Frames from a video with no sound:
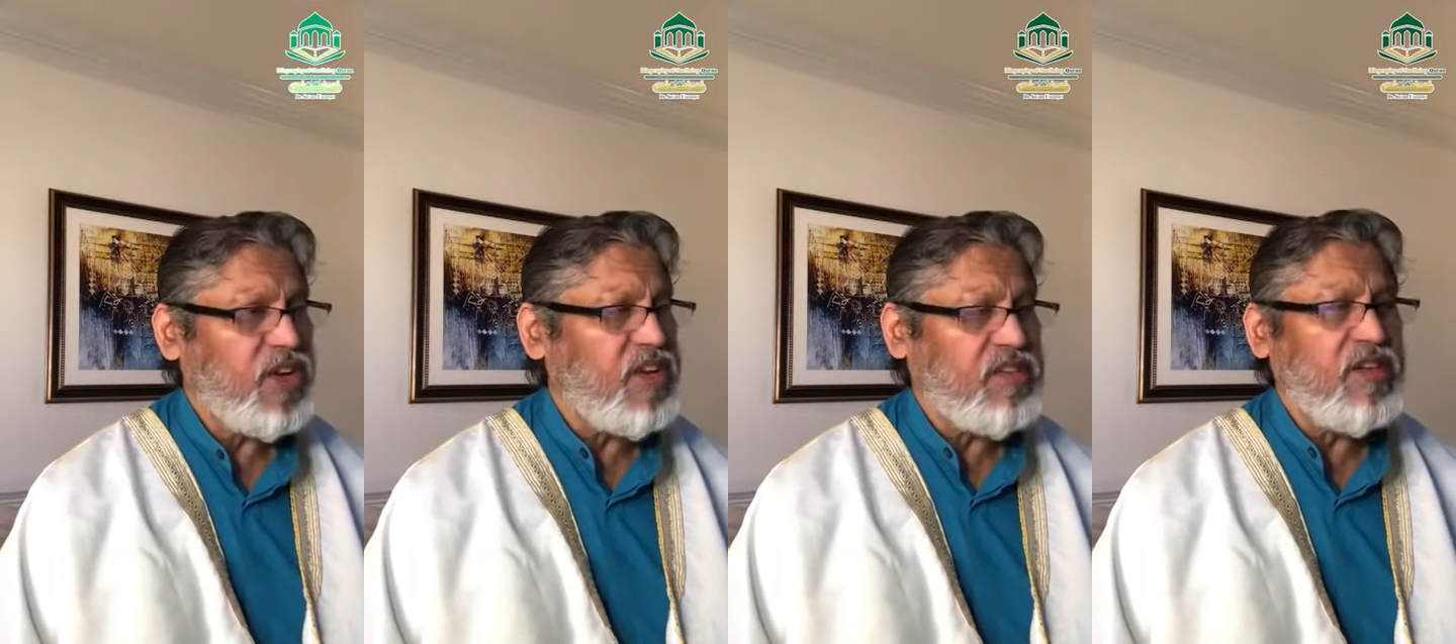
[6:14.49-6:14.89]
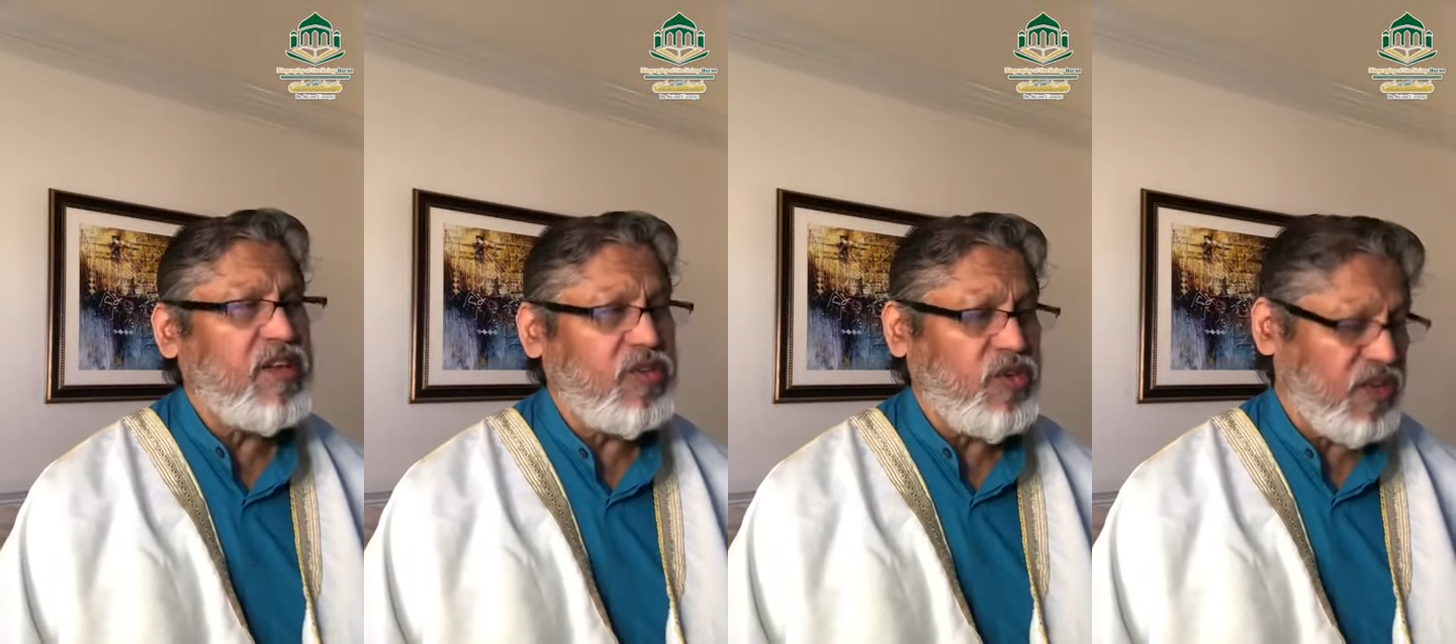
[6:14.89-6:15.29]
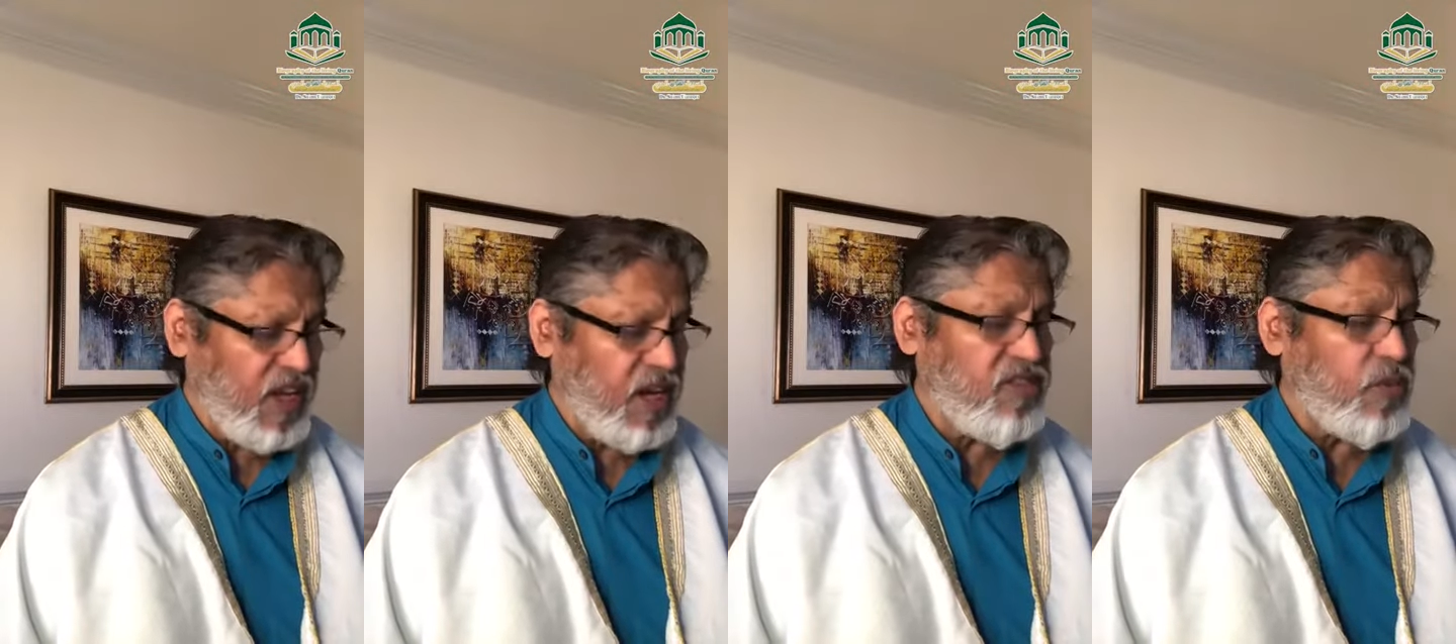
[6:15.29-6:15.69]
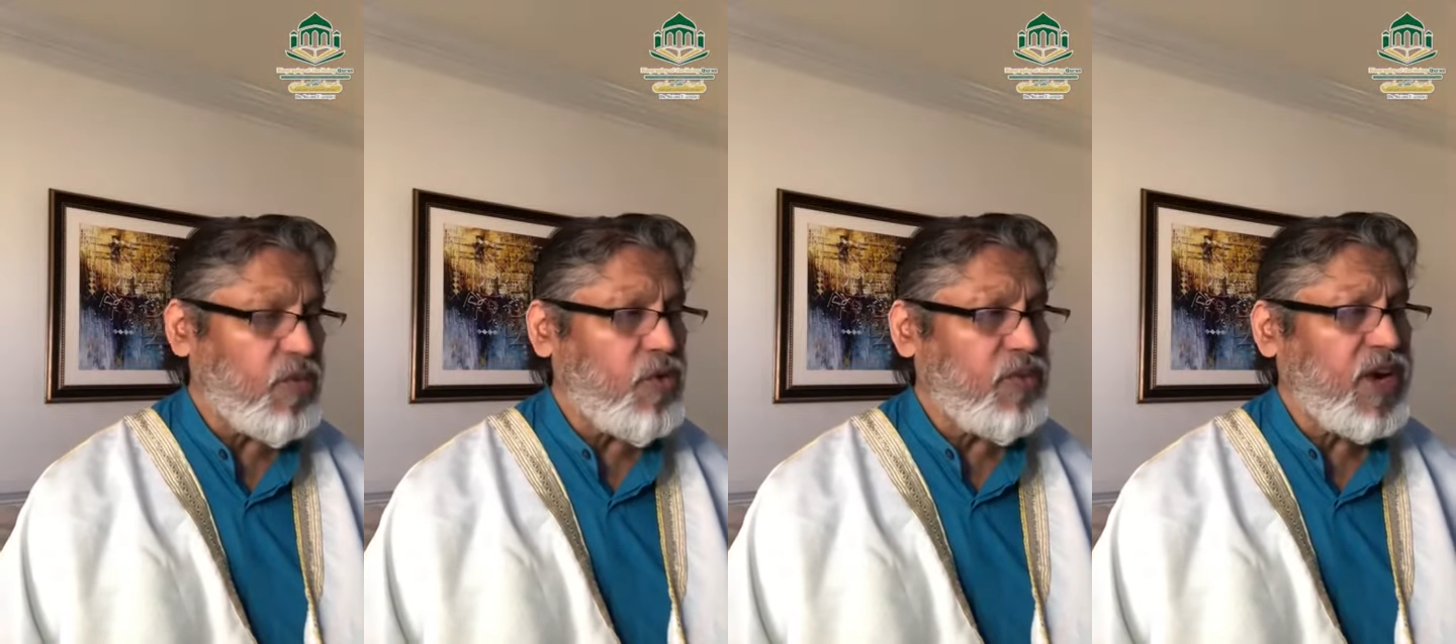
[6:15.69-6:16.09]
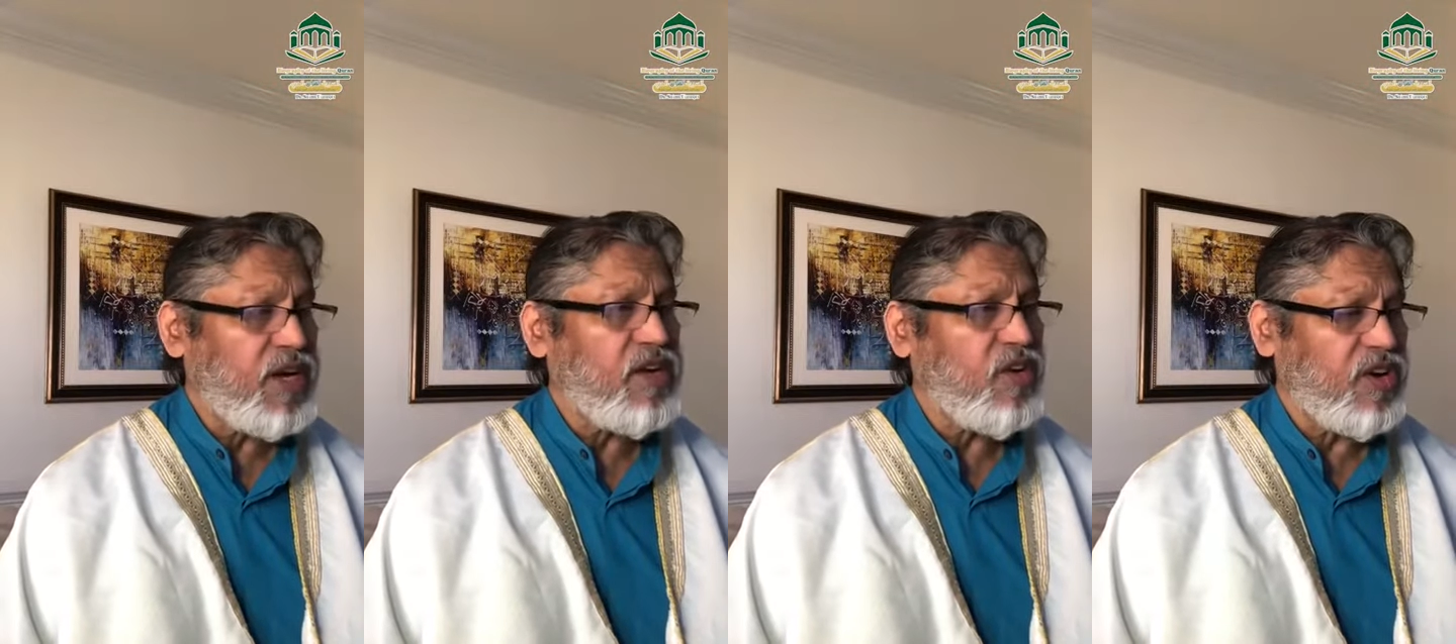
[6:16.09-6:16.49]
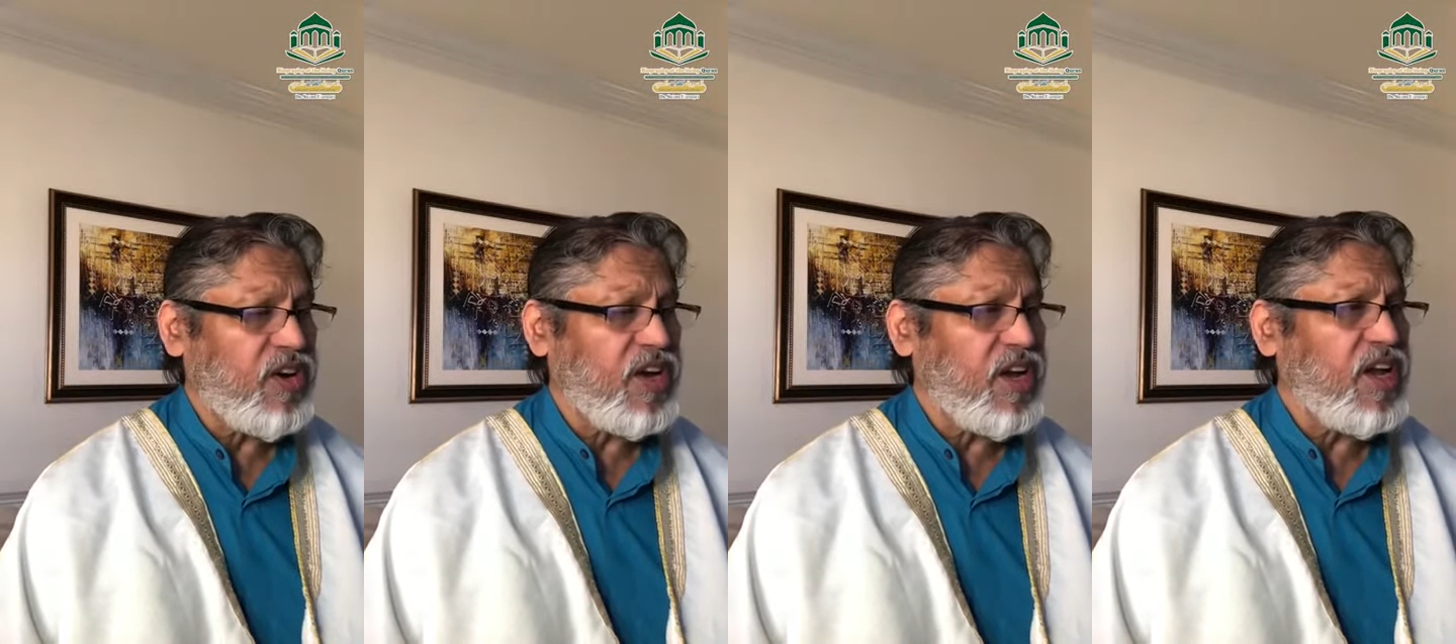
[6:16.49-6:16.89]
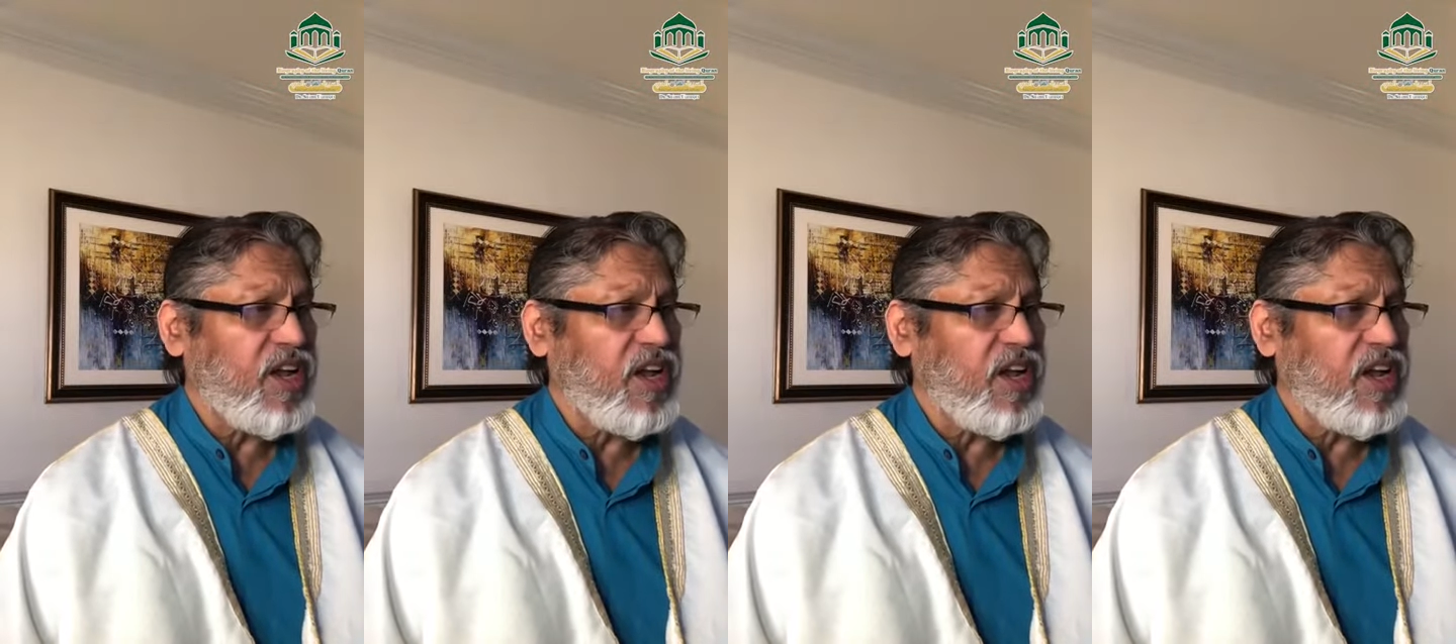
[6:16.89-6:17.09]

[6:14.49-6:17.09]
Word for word: It is, do you think it's appropriate or uh,